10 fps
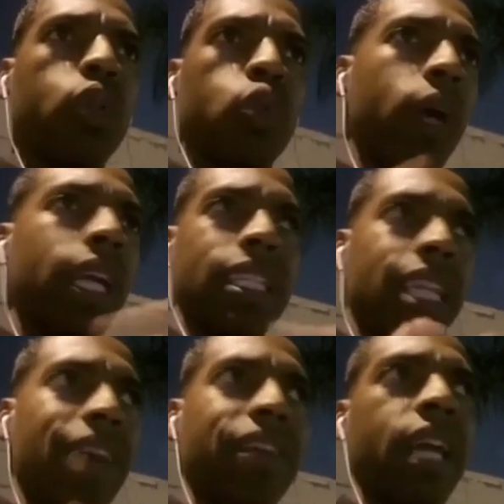ways to
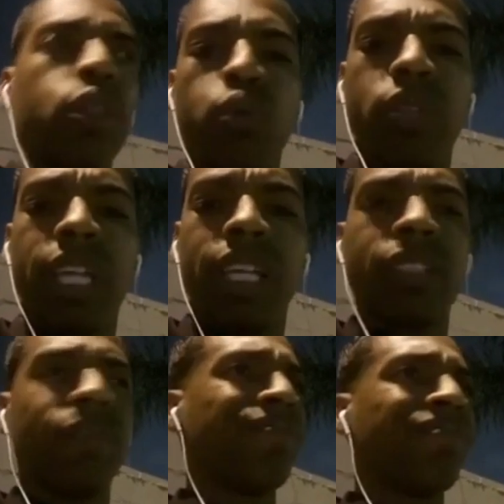navigate through things,
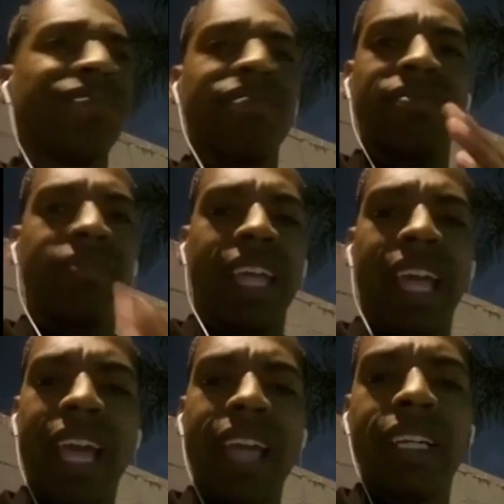
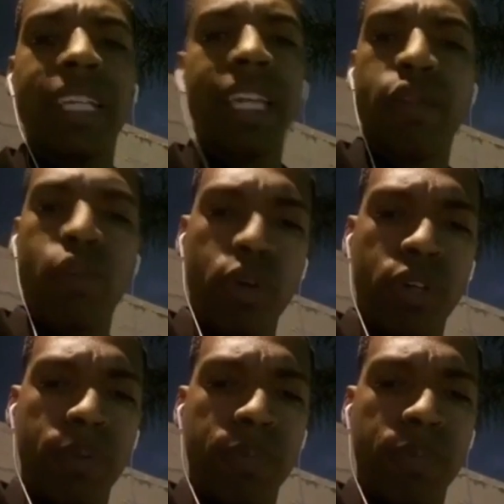handling it for you.